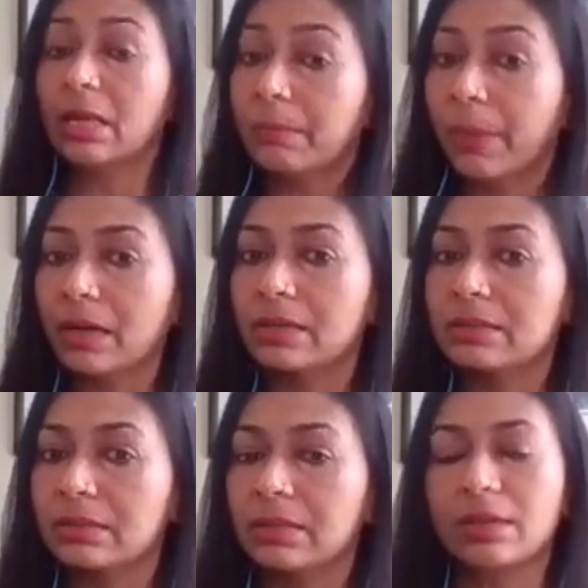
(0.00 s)
but
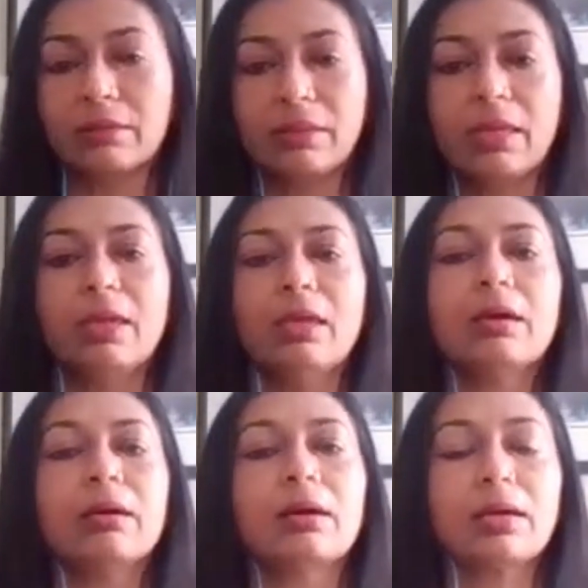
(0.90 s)
they
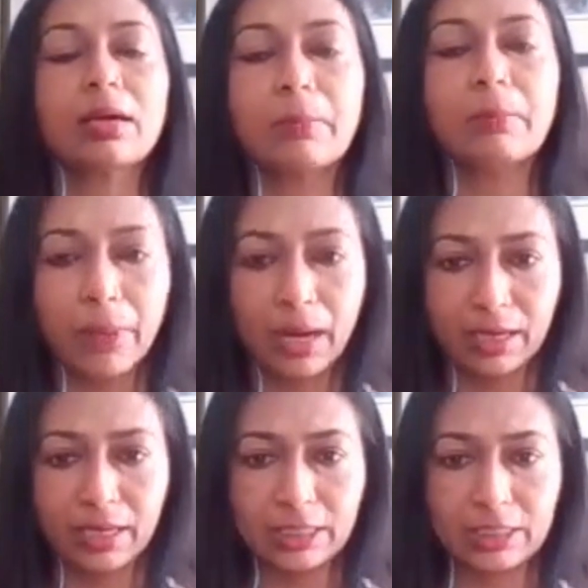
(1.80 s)
are
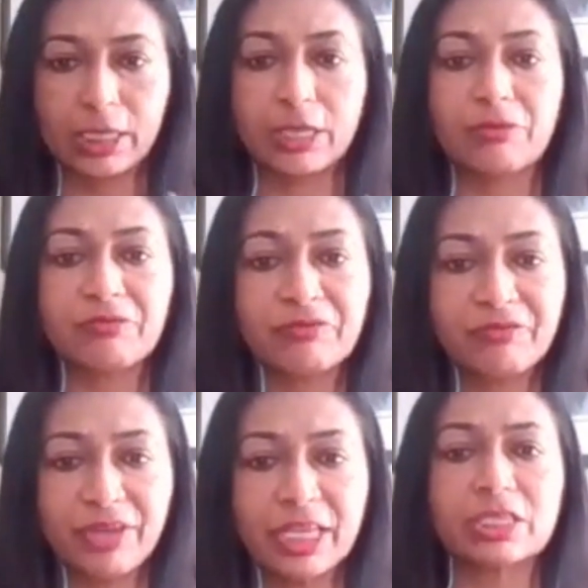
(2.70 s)
combined in a
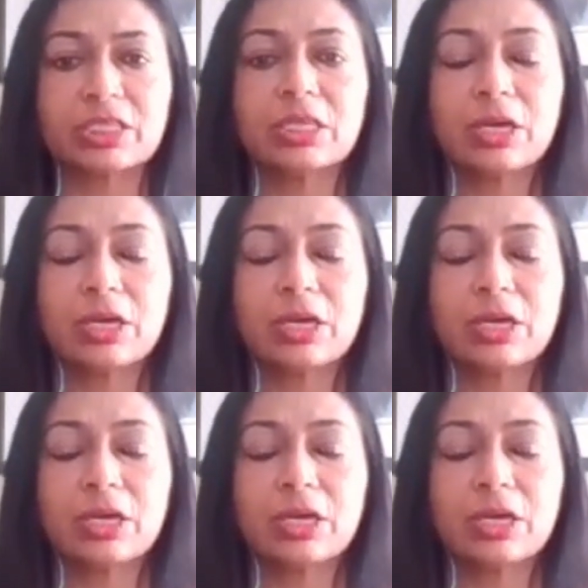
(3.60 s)
fixed